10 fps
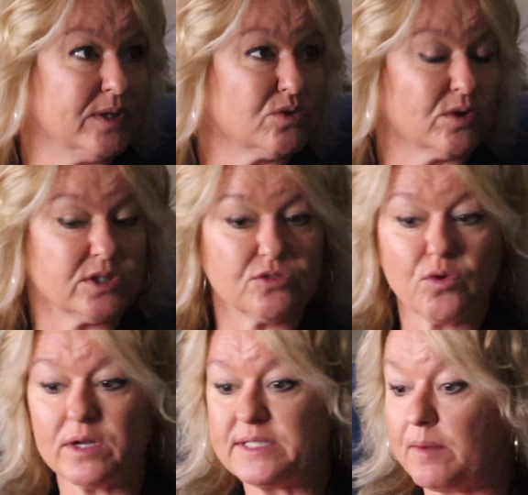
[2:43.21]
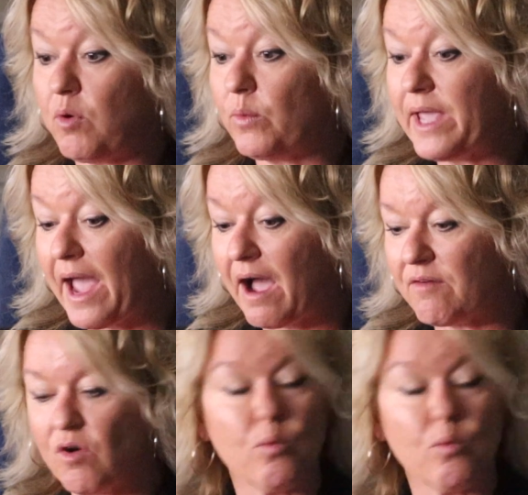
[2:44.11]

resources. For example, we have a